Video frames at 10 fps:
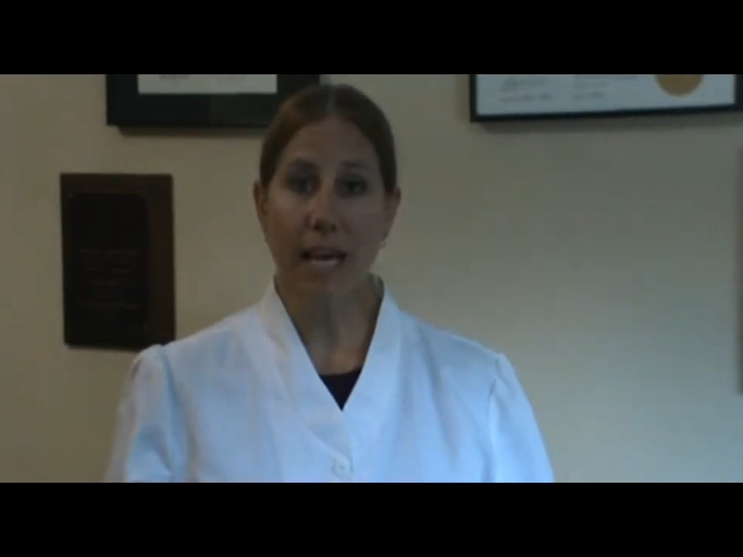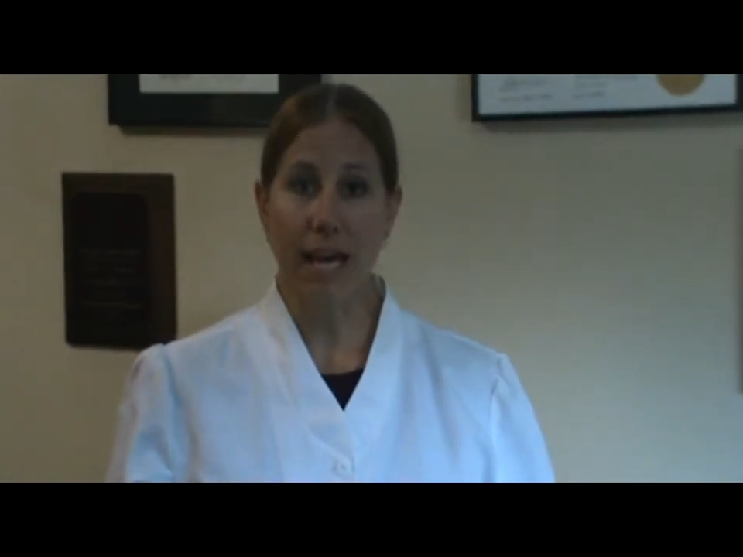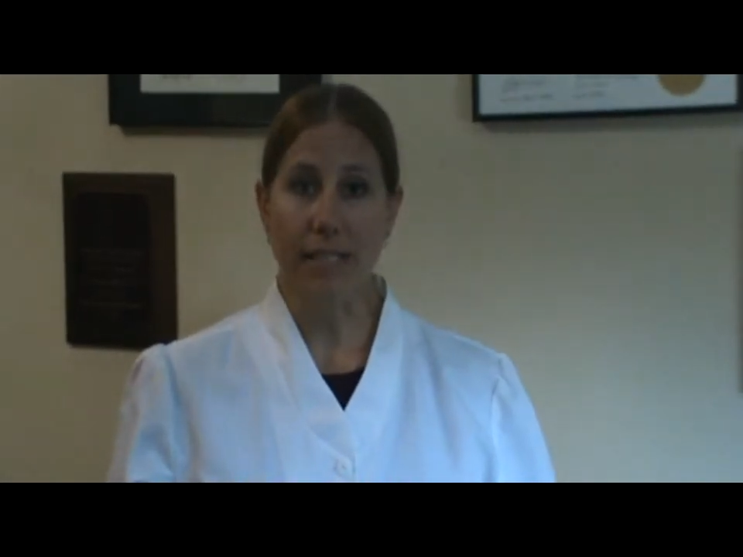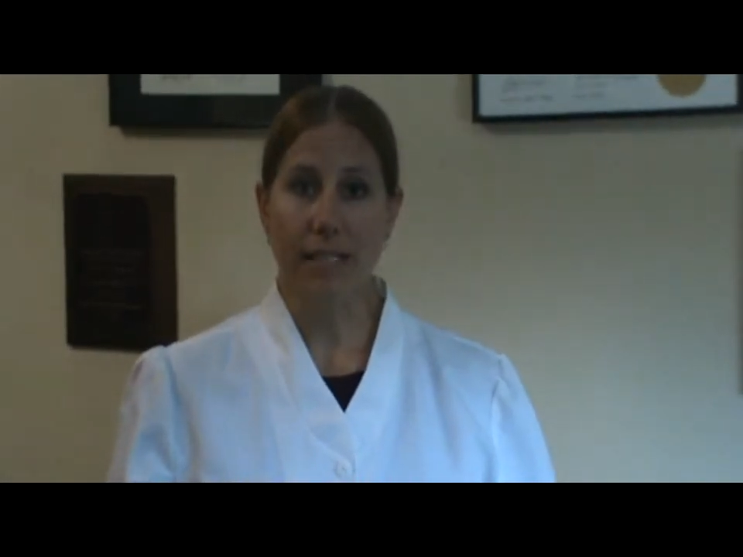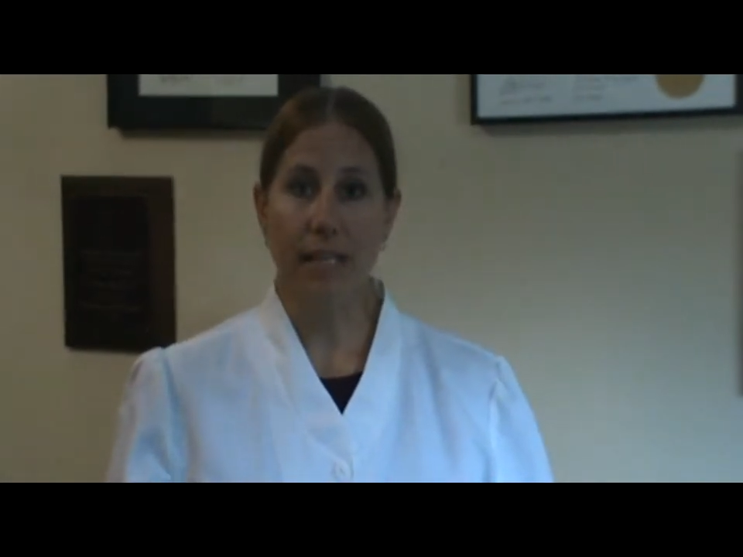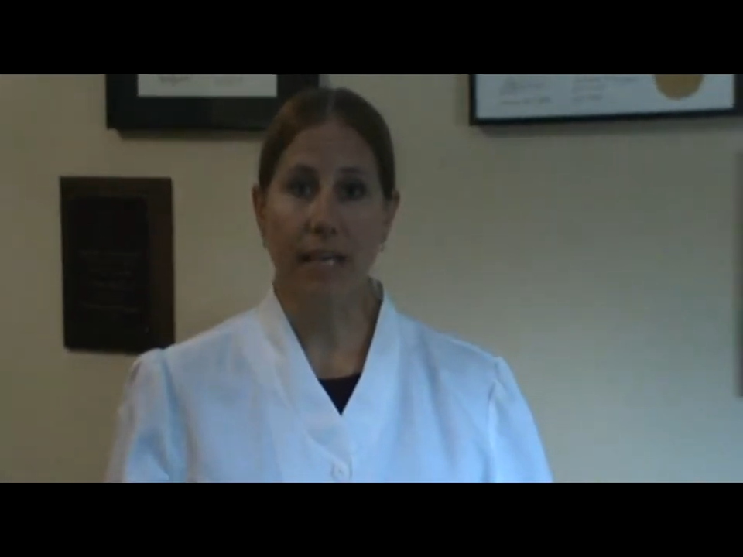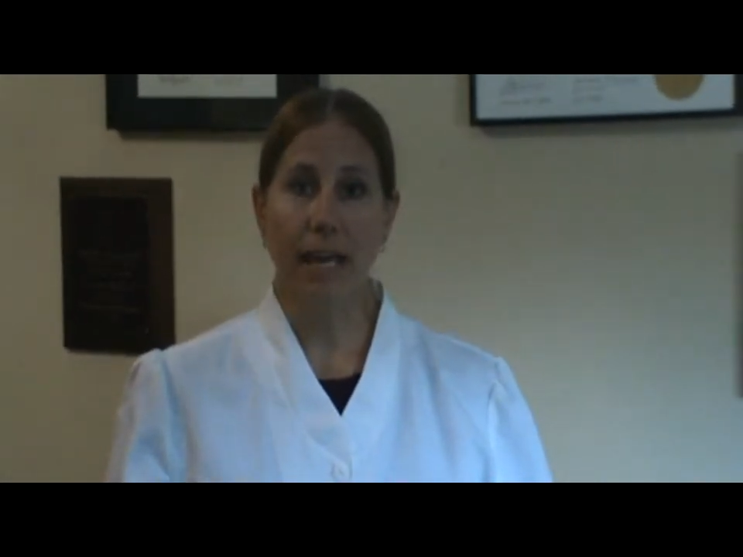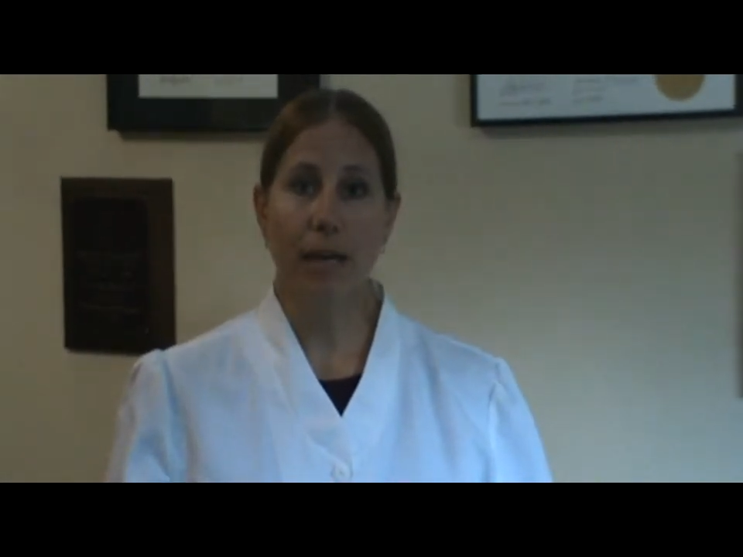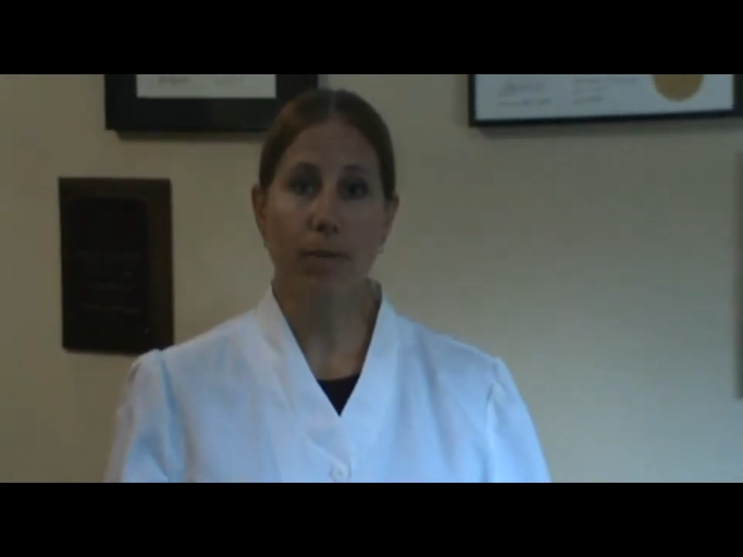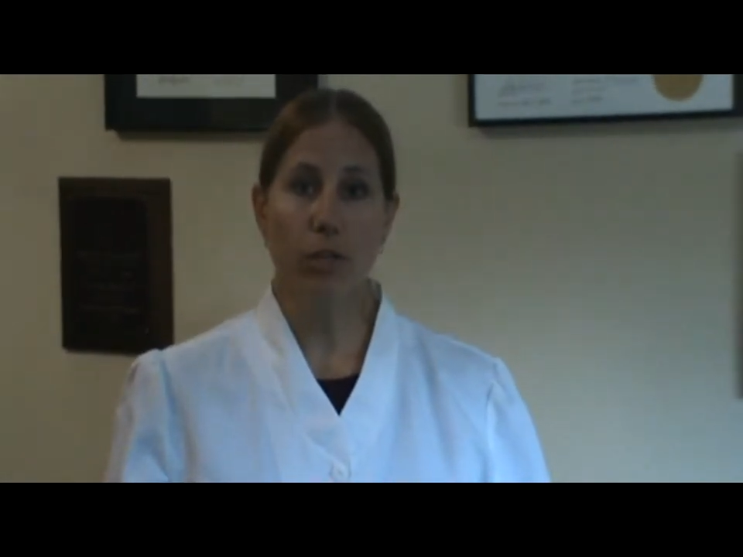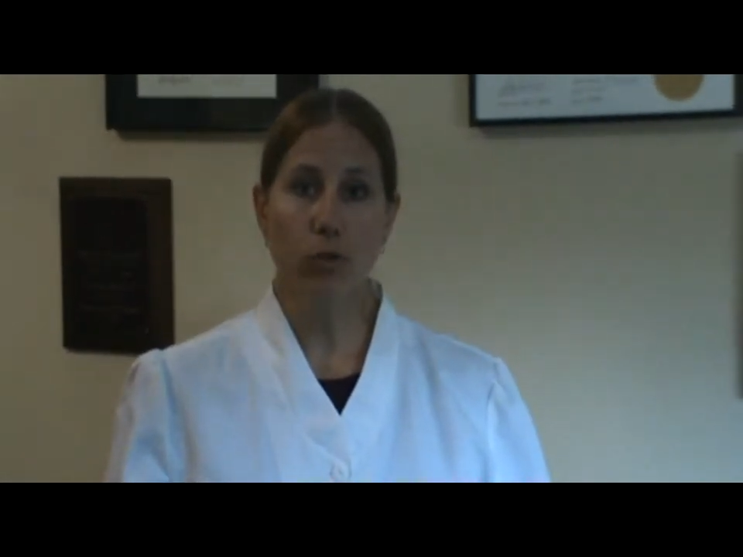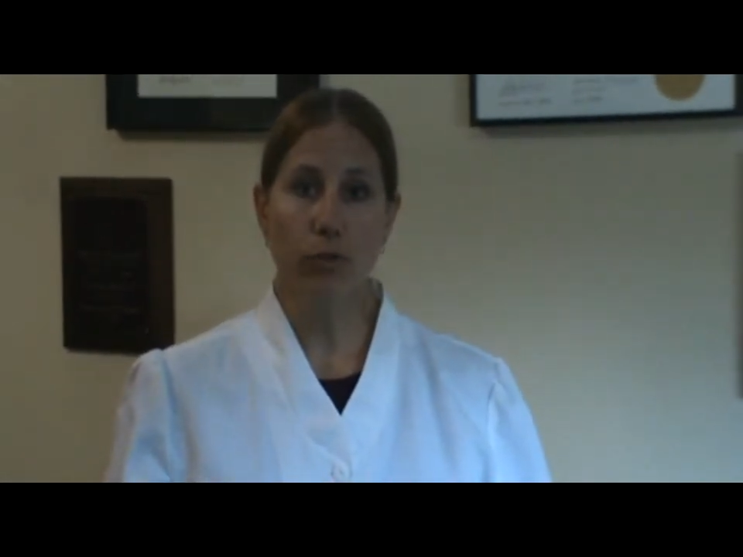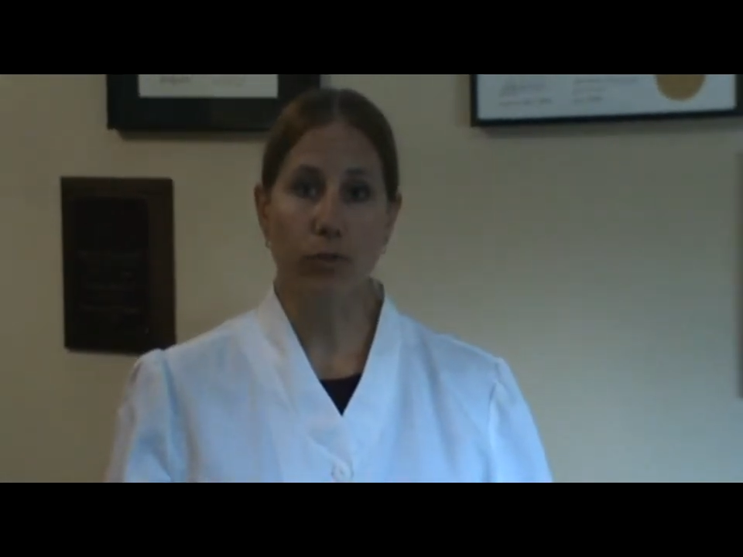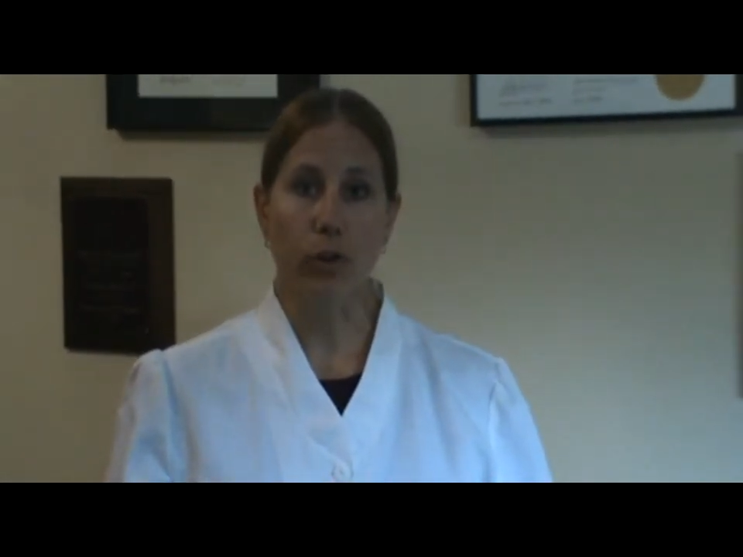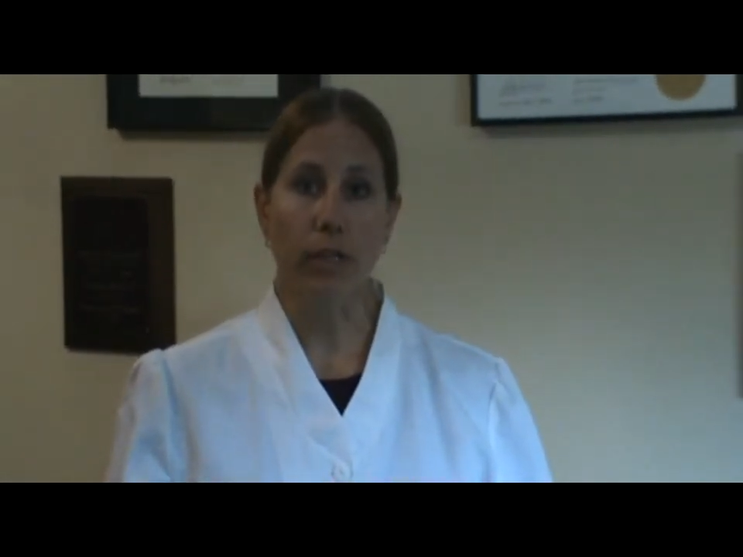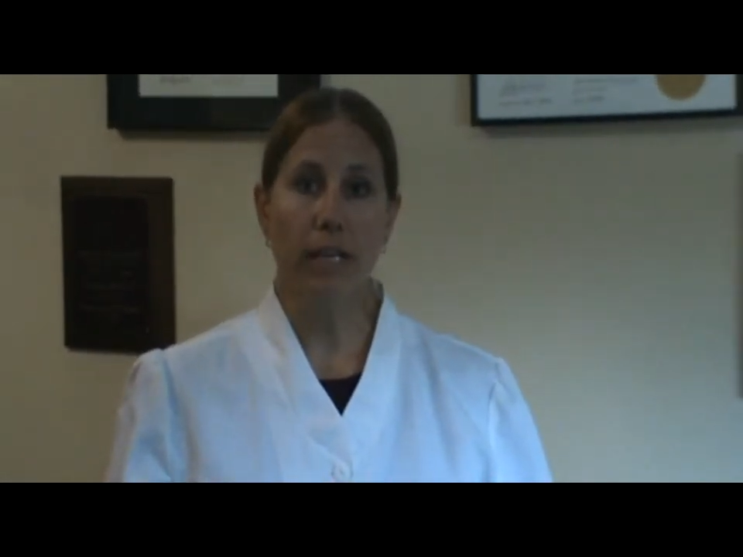tests that can be useful